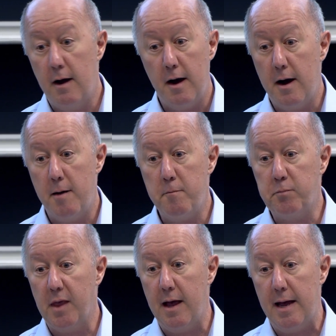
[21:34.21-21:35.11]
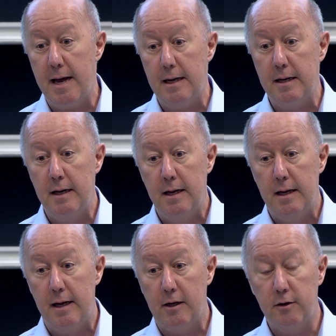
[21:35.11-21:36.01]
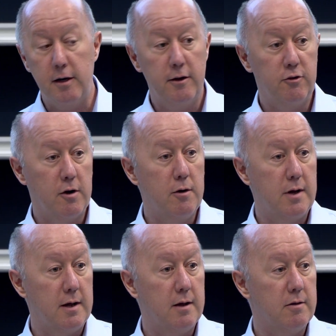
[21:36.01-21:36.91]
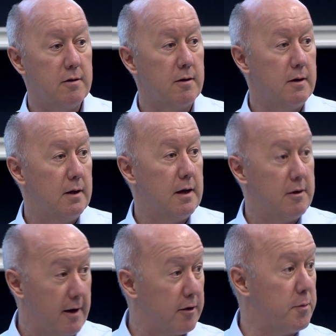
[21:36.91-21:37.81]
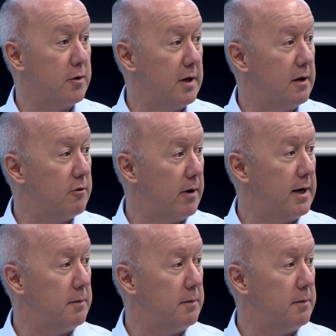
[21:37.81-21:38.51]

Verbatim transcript: Um, and it clearly showed his, his expertise, right?